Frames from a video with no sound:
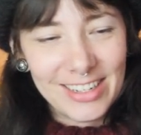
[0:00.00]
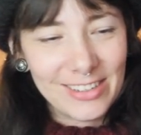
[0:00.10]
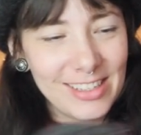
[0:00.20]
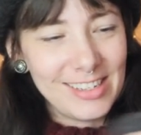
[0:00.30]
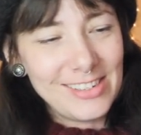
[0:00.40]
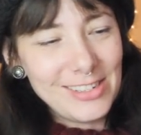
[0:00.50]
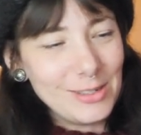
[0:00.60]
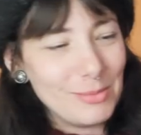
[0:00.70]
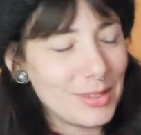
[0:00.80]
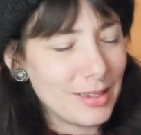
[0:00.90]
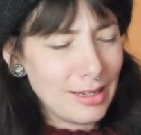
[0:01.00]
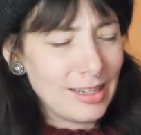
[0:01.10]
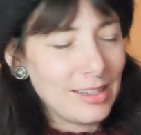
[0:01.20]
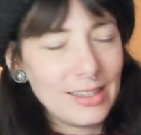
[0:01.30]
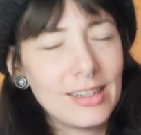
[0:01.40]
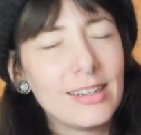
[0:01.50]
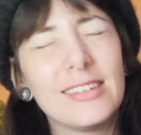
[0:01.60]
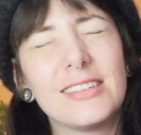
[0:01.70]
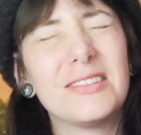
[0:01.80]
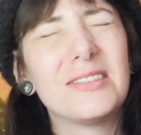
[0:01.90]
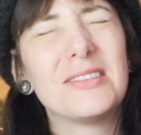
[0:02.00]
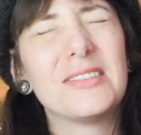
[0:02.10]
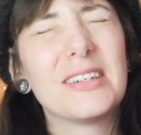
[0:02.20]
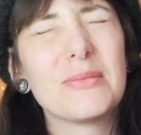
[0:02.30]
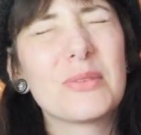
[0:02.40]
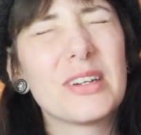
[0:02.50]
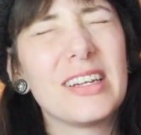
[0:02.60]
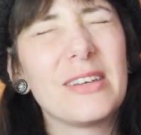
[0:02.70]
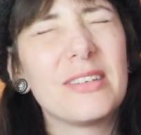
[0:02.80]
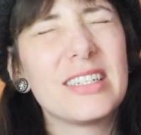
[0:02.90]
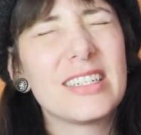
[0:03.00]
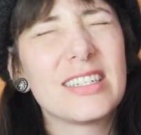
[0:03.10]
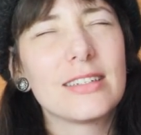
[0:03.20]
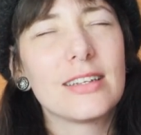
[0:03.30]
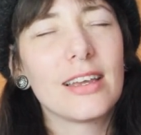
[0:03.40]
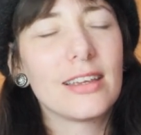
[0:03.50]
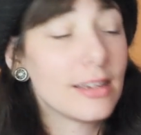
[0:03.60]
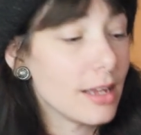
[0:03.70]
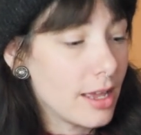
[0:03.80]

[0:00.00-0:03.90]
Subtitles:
on the YouTubes. Oh, I'm really weird today.